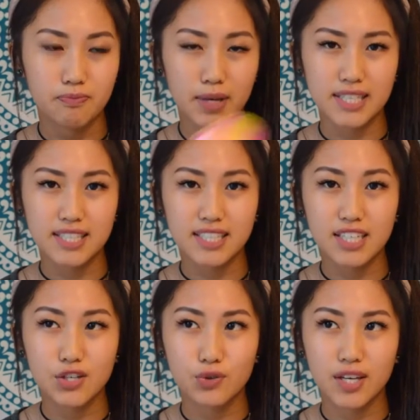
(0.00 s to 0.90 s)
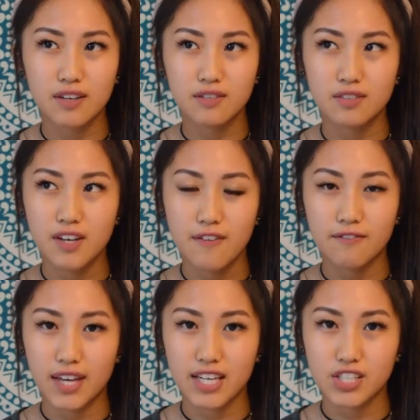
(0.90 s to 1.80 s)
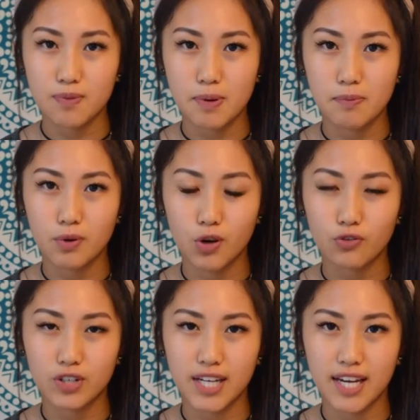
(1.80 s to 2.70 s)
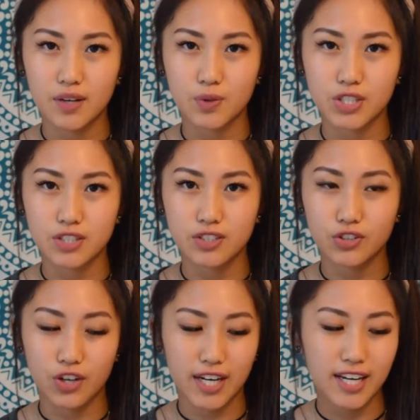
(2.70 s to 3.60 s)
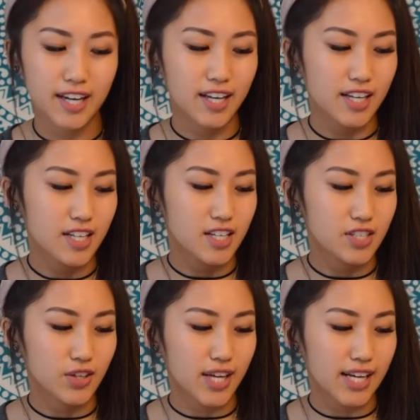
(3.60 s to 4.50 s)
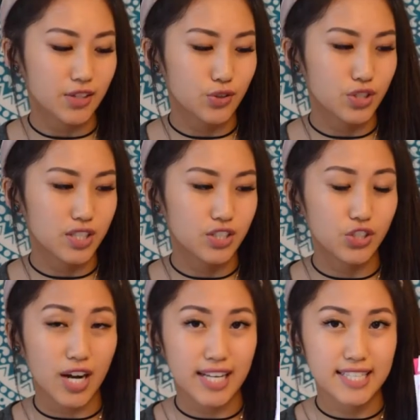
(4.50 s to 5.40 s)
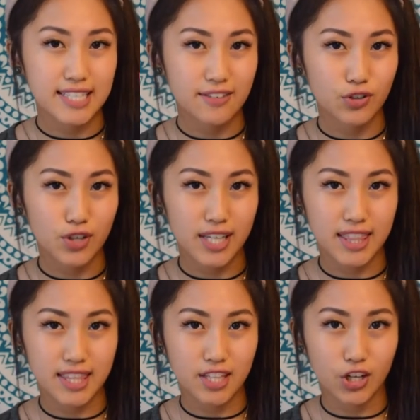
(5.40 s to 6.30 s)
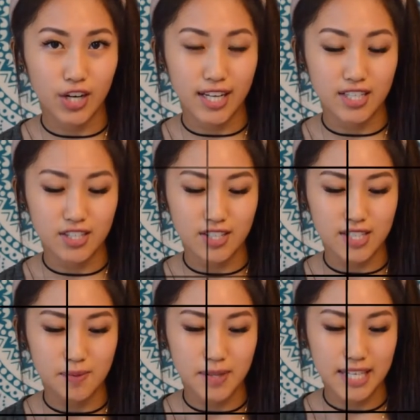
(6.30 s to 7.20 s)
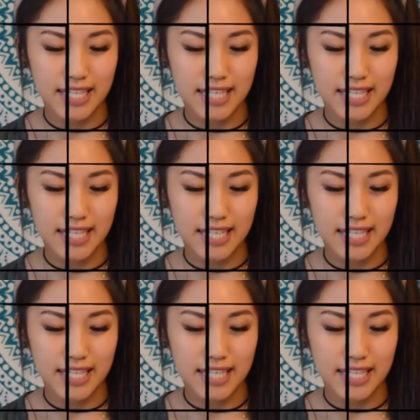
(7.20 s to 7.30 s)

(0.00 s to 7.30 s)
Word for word: basically you can vanish a pimple overnight, which is great. So yeah, you should try and see if you can get your hands on some of